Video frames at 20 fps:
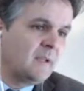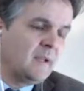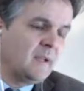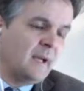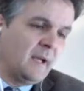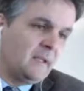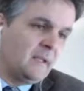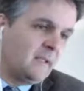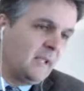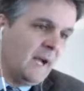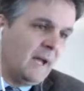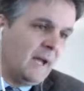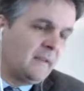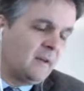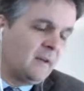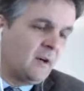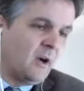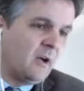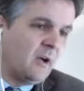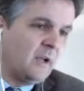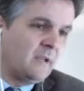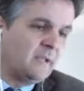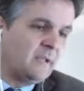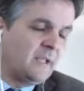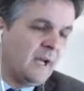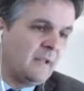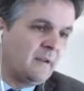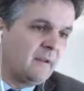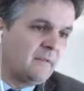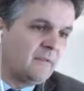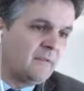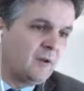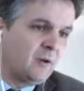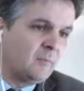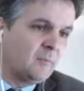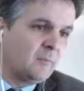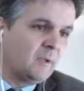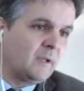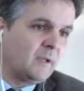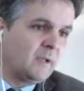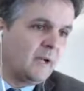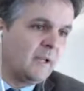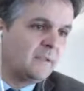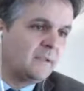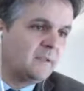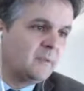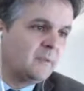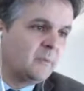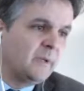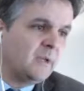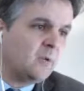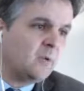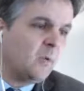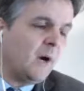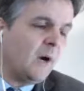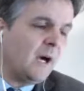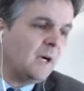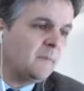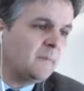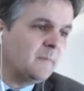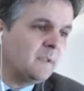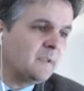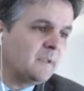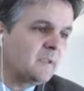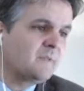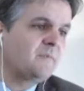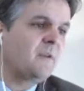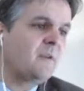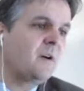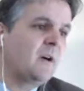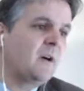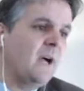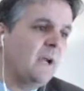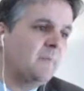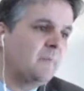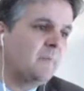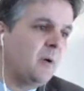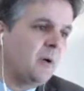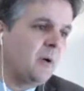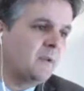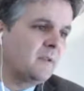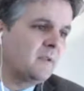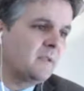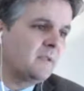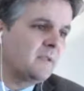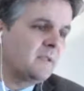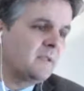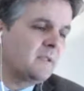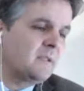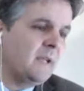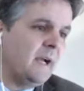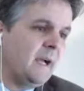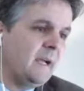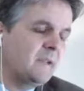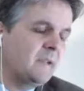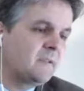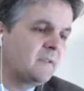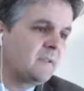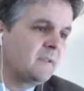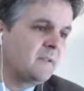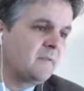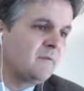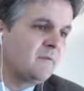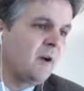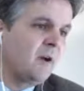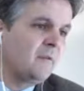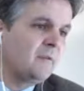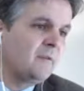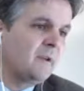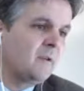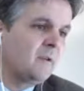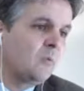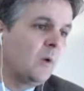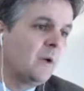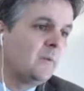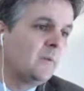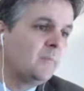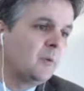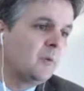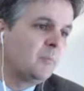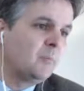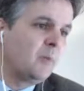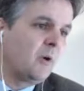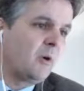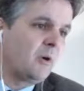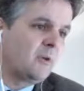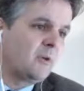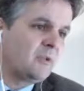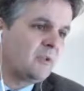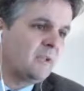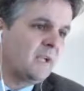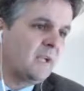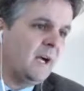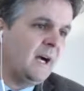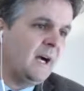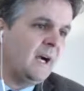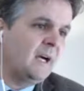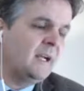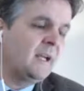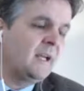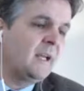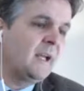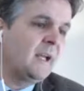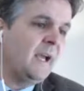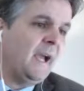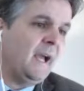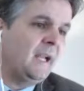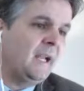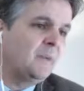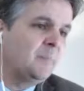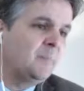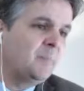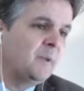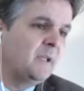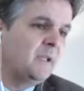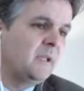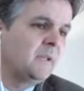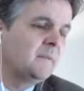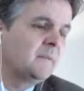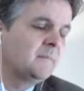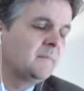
and the other formula, and the requirements for hypothesis tests involving one proportion are np.